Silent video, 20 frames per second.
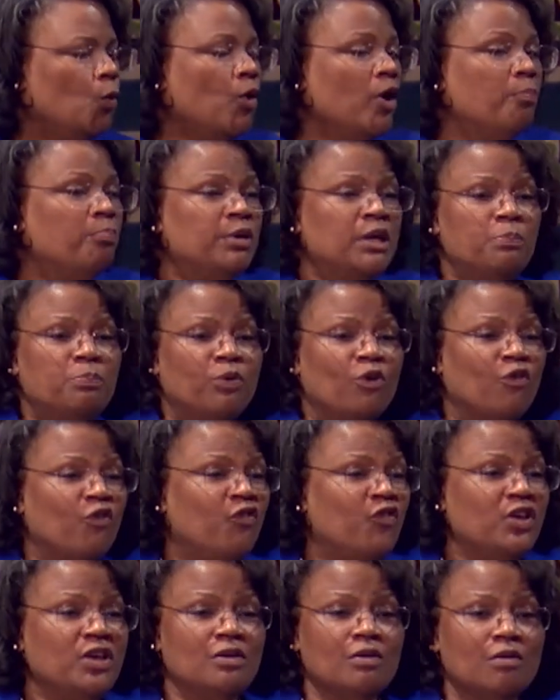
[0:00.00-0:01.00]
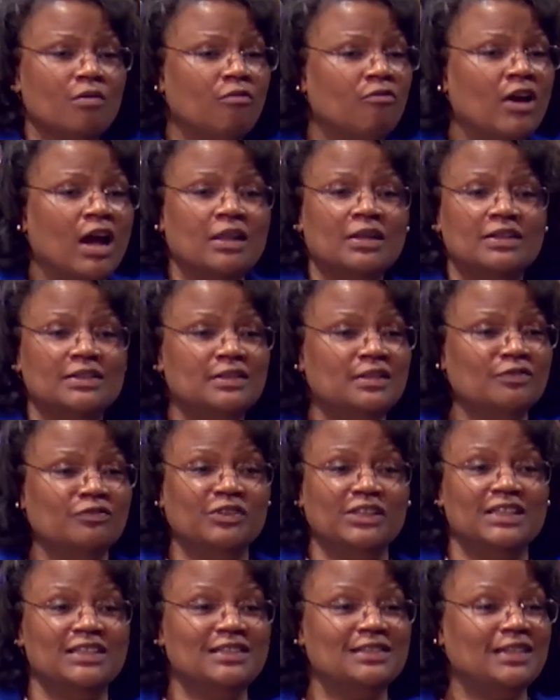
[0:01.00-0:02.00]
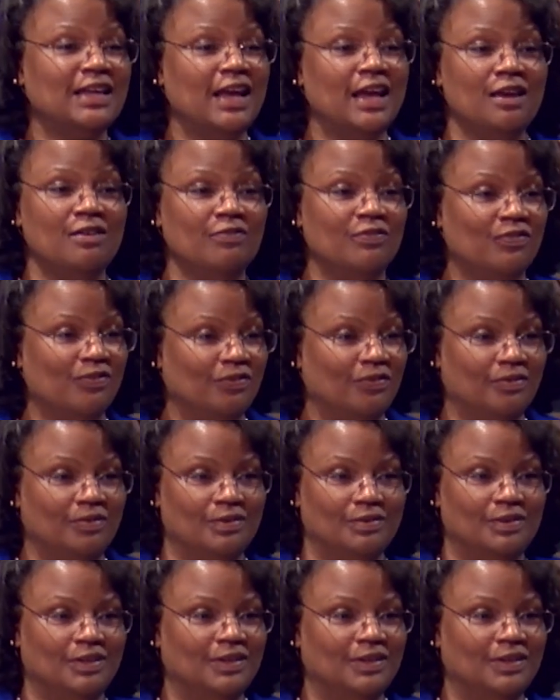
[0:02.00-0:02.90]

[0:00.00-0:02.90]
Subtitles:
where people feel relatively safe.